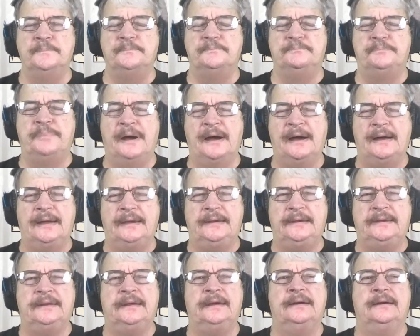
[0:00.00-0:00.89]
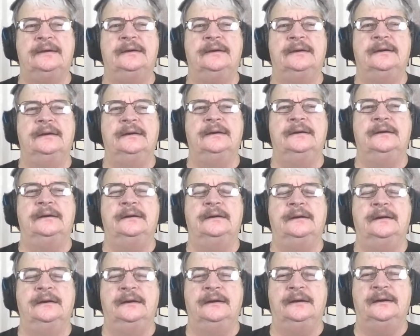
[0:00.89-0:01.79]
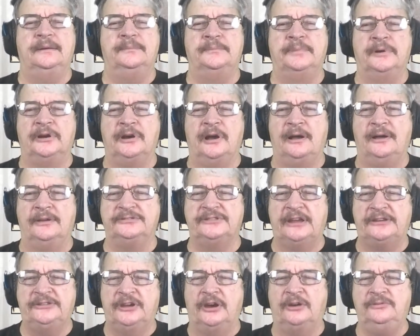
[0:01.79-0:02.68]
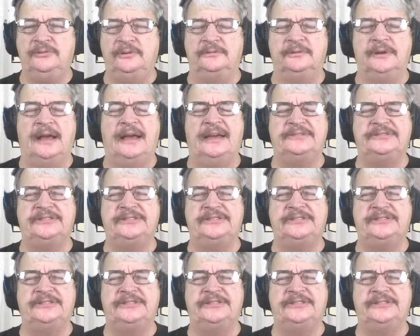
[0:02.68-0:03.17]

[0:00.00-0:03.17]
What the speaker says: But because I told her,